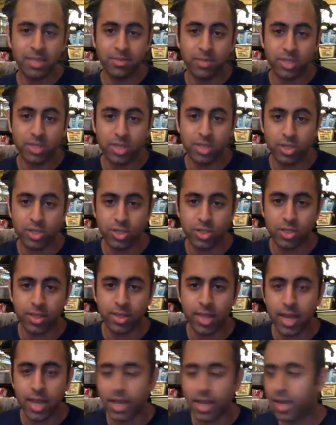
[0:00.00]
some decisions on
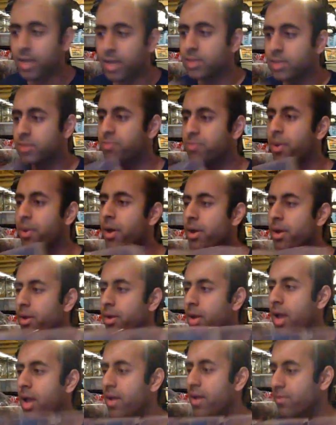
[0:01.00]
that, I guess. But
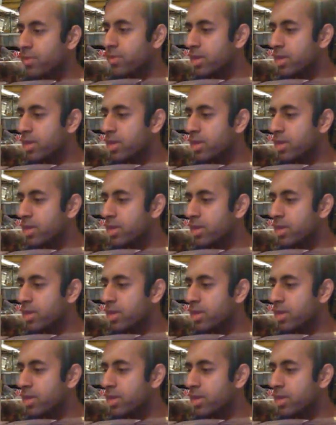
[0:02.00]
I have